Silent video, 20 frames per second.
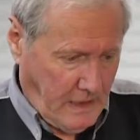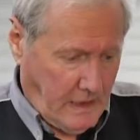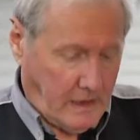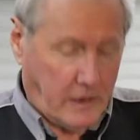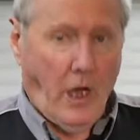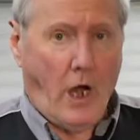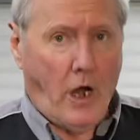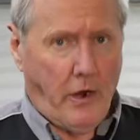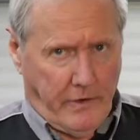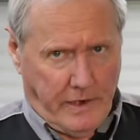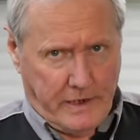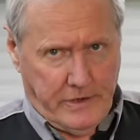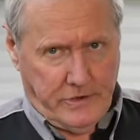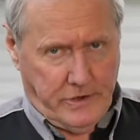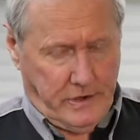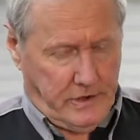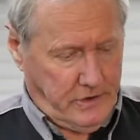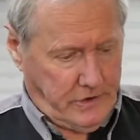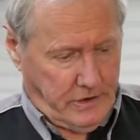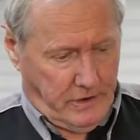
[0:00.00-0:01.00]
Car
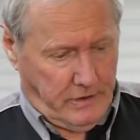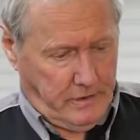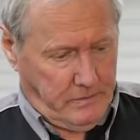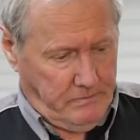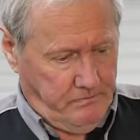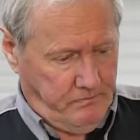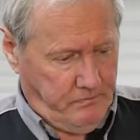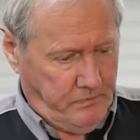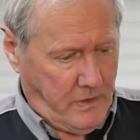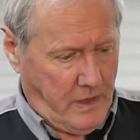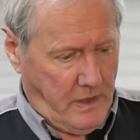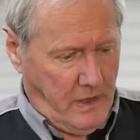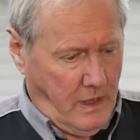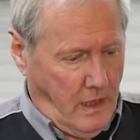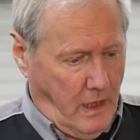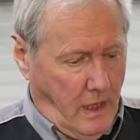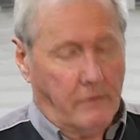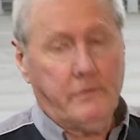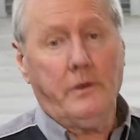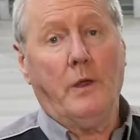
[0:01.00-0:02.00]
engine, so
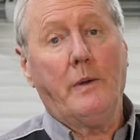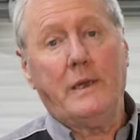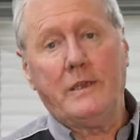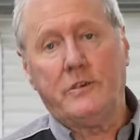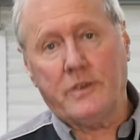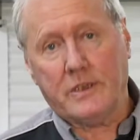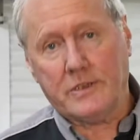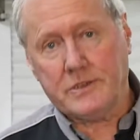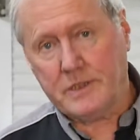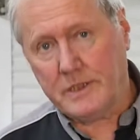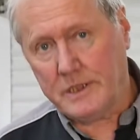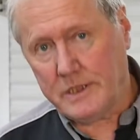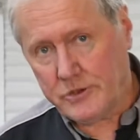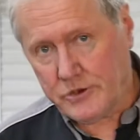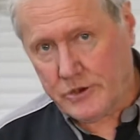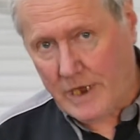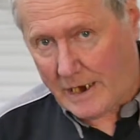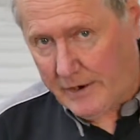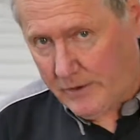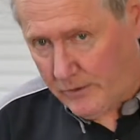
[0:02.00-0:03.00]
I've no interest to this
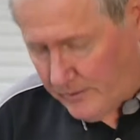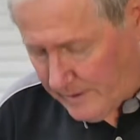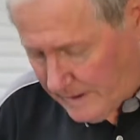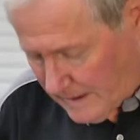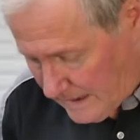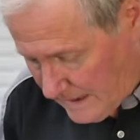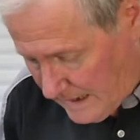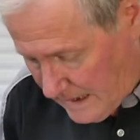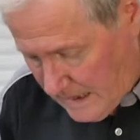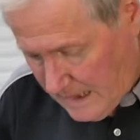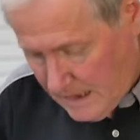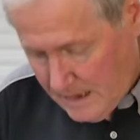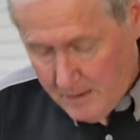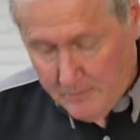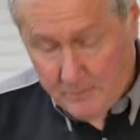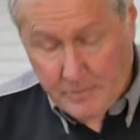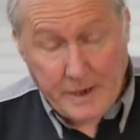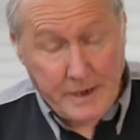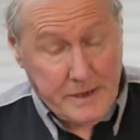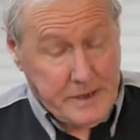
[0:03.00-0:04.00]
channel really.
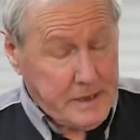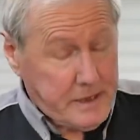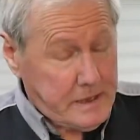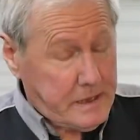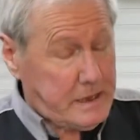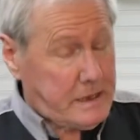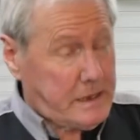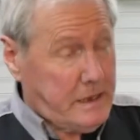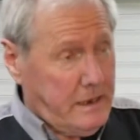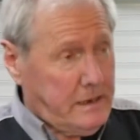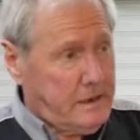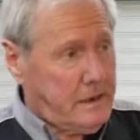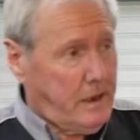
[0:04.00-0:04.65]
But I did